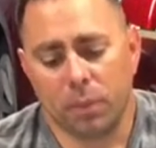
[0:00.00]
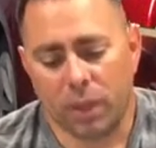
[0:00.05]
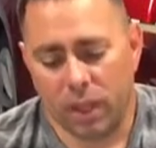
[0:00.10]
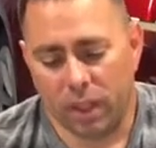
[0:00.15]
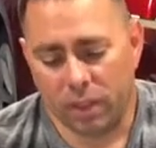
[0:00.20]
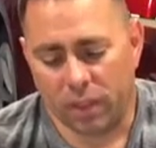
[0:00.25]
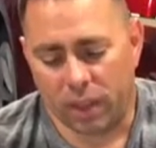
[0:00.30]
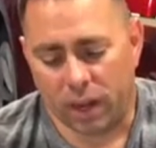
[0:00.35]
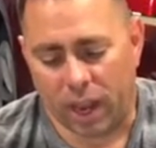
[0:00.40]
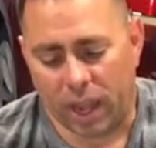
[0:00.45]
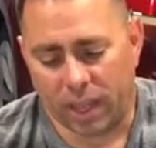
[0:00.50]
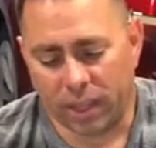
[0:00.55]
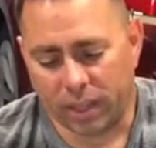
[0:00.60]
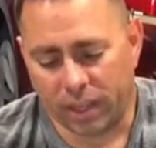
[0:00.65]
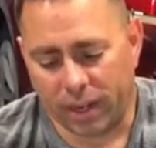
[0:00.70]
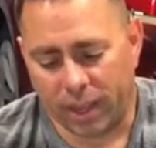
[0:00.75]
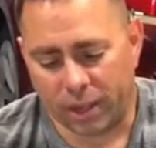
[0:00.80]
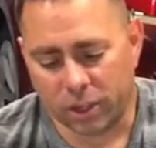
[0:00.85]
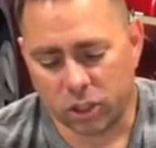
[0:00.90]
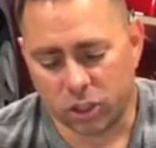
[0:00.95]
and then I can
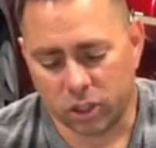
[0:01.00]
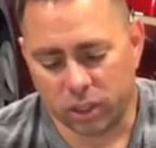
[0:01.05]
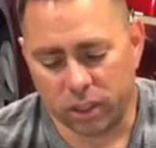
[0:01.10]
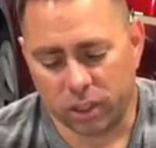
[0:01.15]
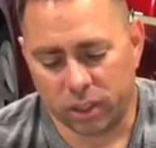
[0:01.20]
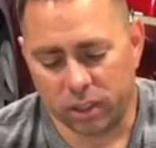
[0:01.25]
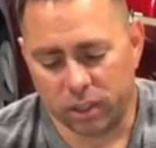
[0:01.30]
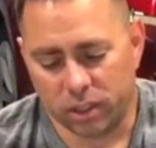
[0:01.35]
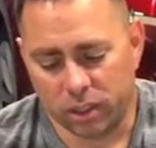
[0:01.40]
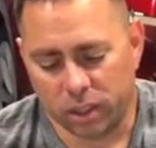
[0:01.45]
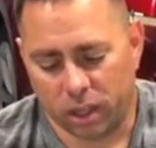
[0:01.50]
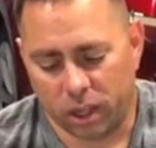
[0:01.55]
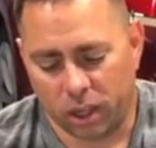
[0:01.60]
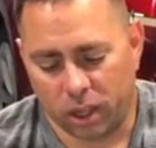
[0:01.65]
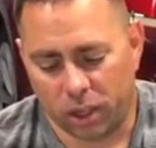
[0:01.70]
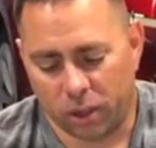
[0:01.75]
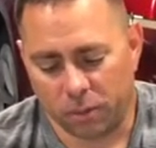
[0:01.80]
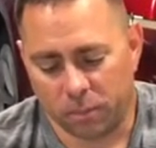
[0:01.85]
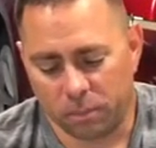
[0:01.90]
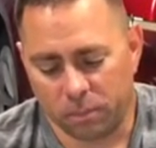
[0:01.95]
actually
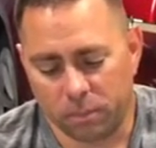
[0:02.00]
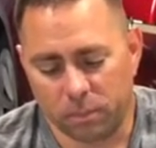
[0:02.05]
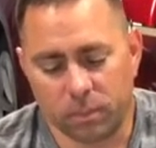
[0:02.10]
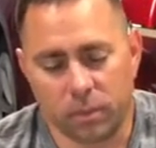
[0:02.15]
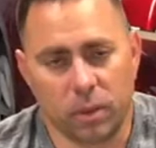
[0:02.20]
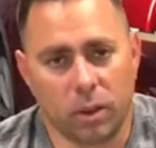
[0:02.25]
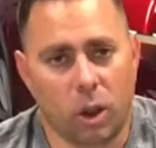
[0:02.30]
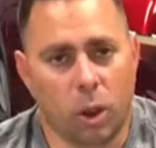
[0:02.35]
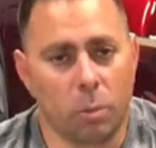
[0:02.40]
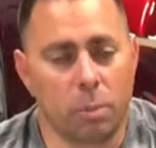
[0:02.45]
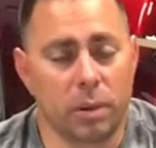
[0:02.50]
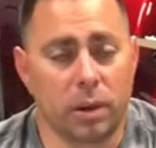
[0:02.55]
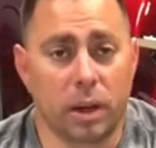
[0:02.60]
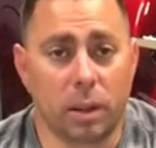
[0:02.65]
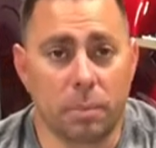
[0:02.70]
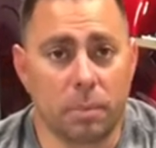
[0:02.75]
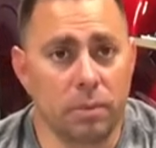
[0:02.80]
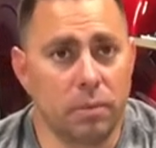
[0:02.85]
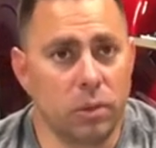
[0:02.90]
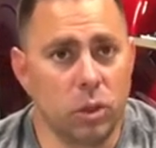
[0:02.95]
open it
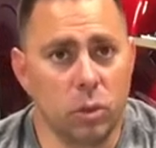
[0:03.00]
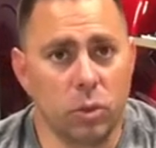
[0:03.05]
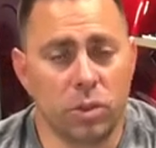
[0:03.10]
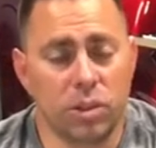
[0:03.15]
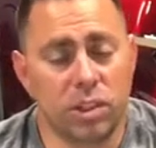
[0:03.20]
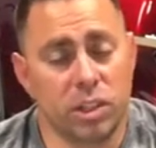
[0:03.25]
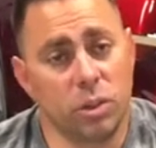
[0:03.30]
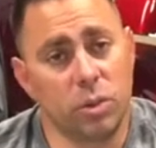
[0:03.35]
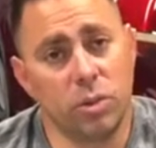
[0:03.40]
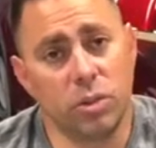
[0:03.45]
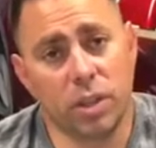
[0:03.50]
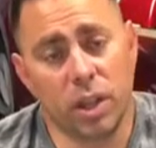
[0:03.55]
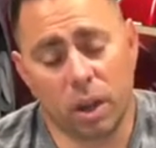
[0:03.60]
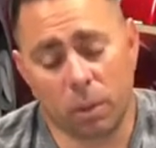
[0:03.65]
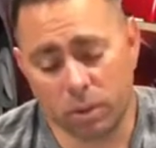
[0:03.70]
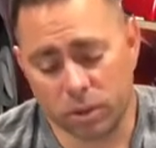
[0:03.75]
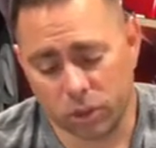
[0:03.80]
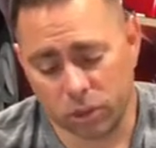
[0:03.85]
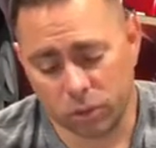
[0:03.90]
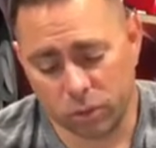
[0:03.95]
up in view and see who's there,
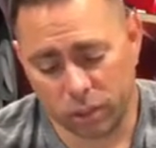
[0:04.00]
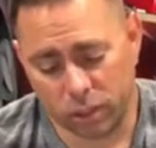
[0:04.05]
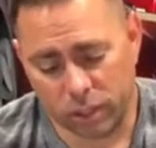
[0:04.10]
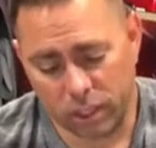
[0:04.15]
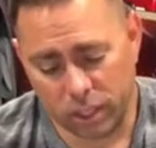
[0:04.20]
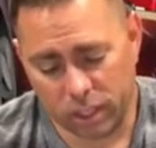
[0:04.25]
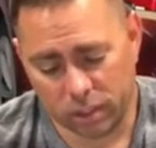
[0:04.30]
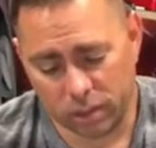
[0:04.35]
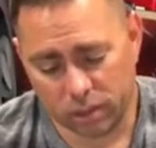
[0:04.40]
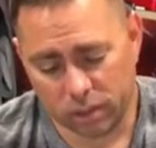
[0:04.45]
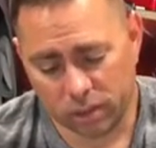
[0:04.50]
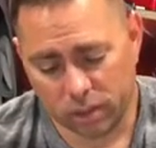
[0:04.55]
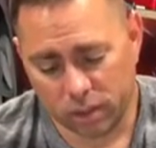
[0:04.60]
which is really neat.